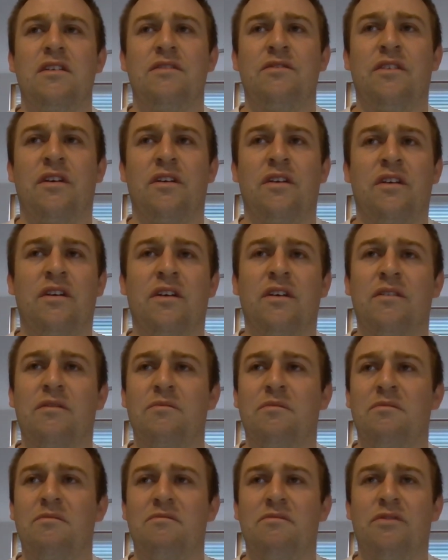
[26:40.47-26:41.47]

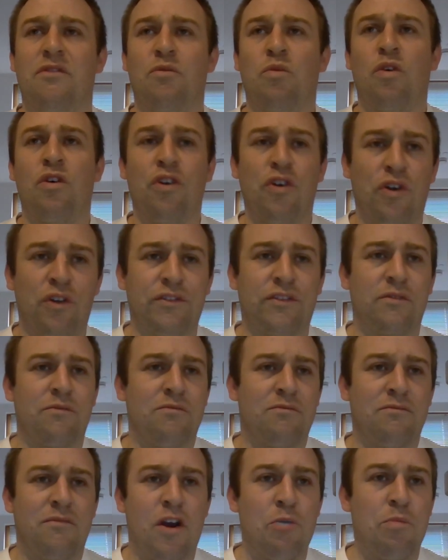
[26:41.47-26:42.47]
the world
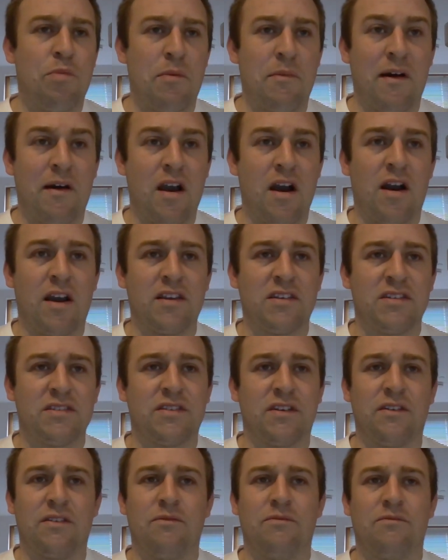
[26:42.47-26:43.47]
and open my eyes
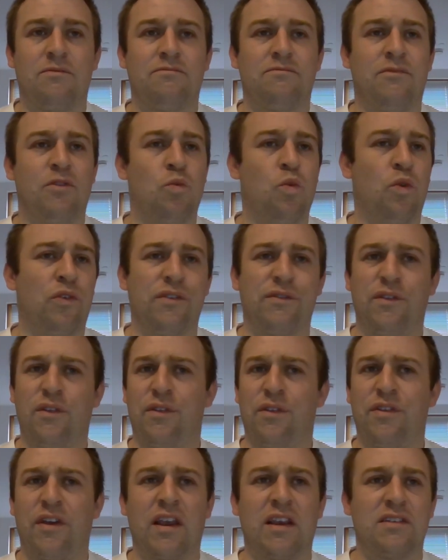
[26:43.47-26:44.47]
to the wonderful
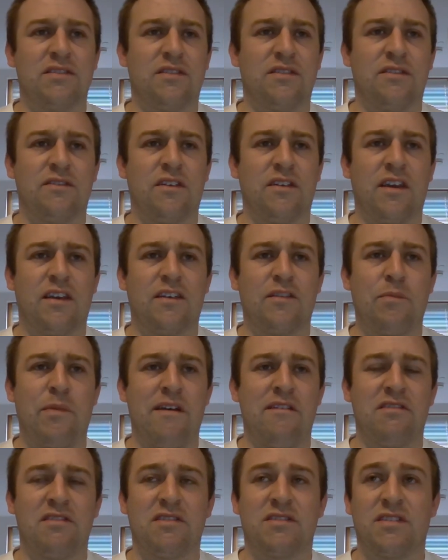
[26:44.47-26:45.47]
things and the
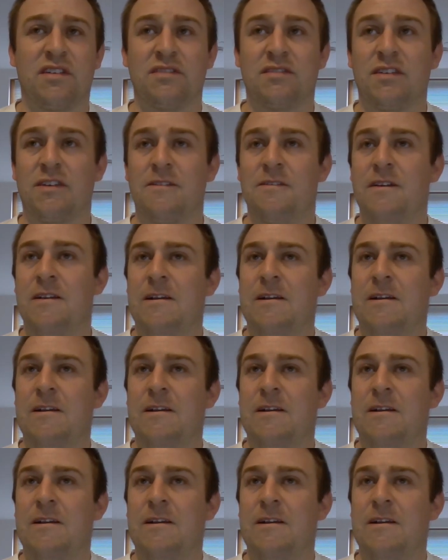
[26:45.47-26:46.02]
experiences.